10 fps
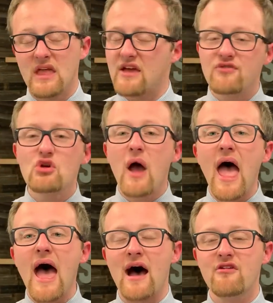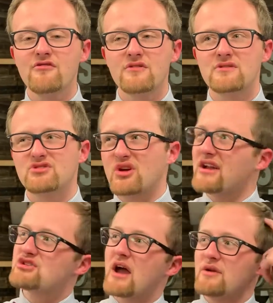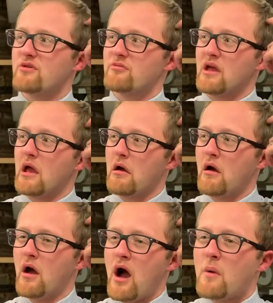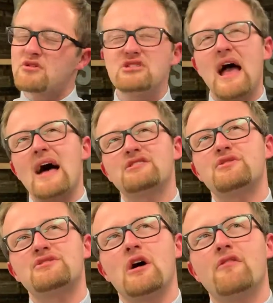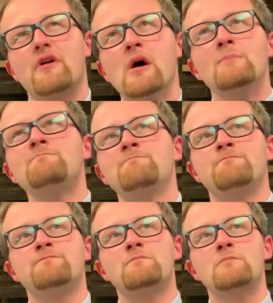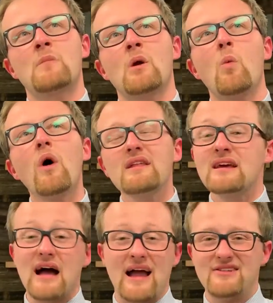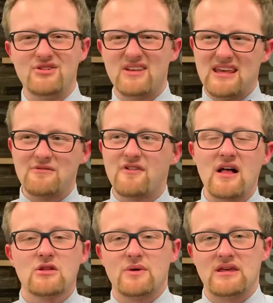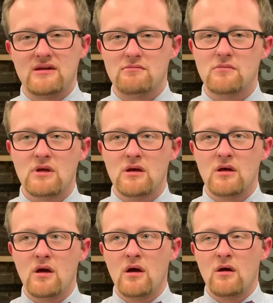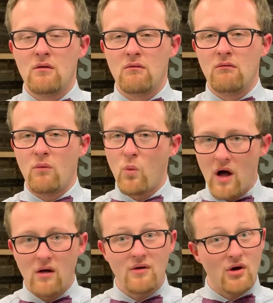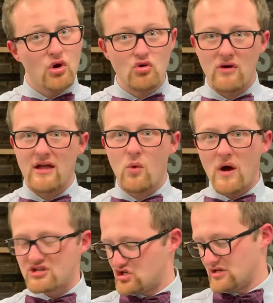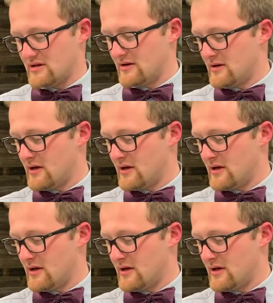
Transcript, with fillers: If you have, scratch your head with me. I want you to ask yourself, hmm, what can I do to keep following Him? Well, great question.